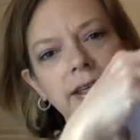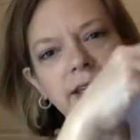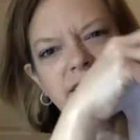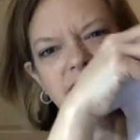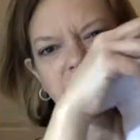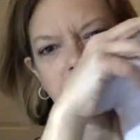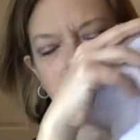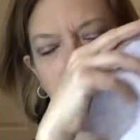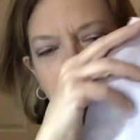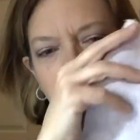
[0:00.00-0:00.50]
guess
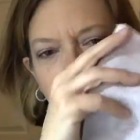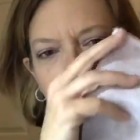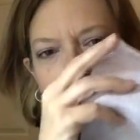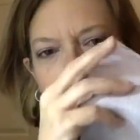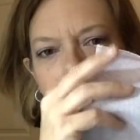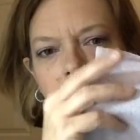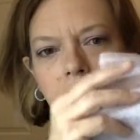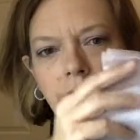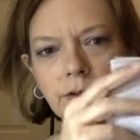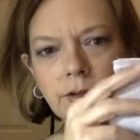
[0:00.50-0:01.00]
he doesn't
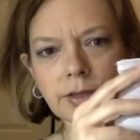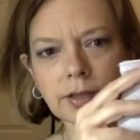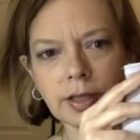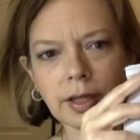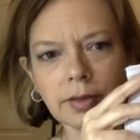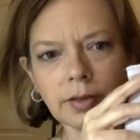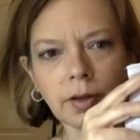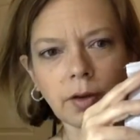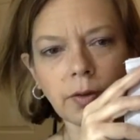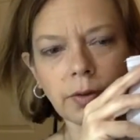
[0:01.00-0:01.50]
quite
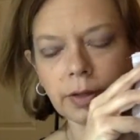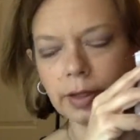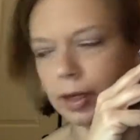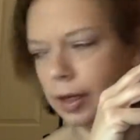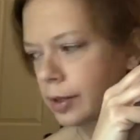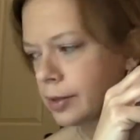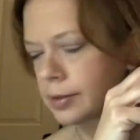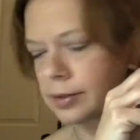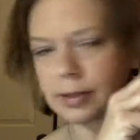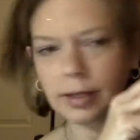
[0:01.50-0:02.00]
understand the whole
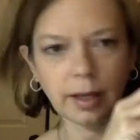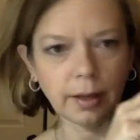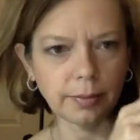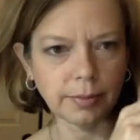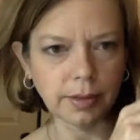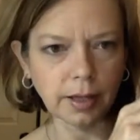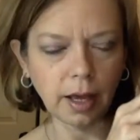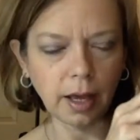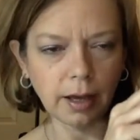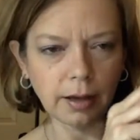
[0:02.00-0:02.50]

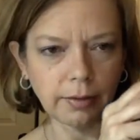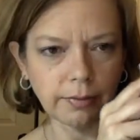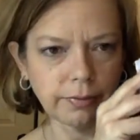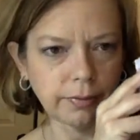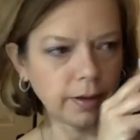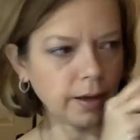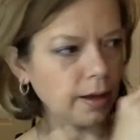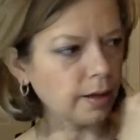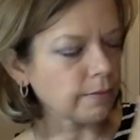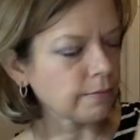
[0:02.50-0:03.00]
concept
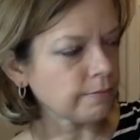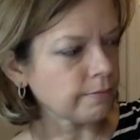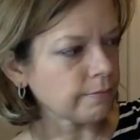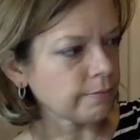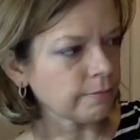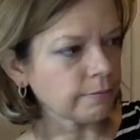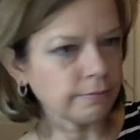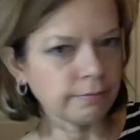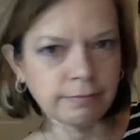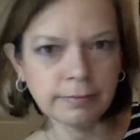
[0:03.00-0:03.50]
of
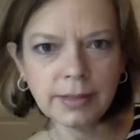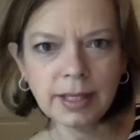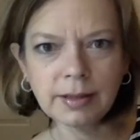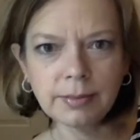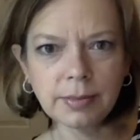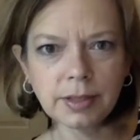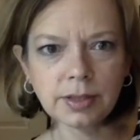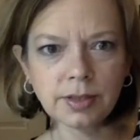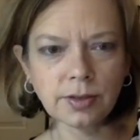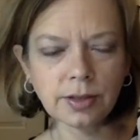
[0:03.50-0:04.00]

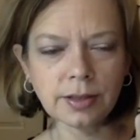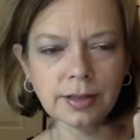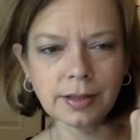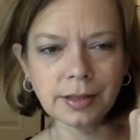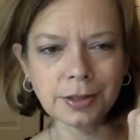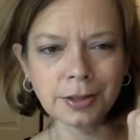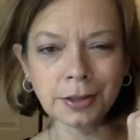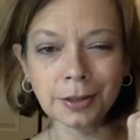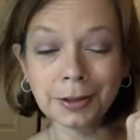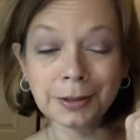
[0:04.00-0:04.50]
mystery
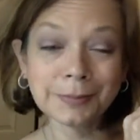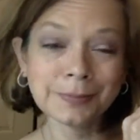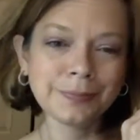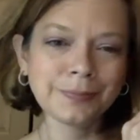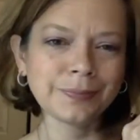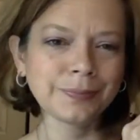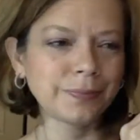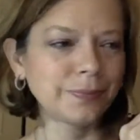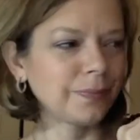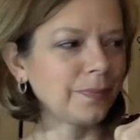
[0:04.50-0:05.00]
stitch along.
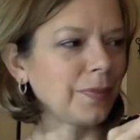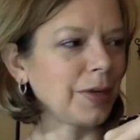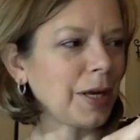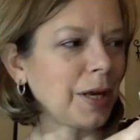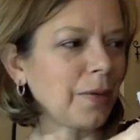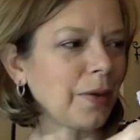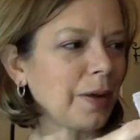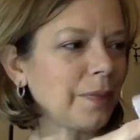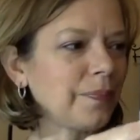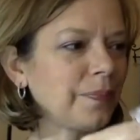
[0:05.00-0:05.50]
But
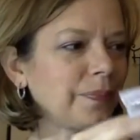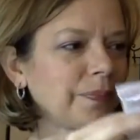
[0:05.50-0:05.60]
anyway,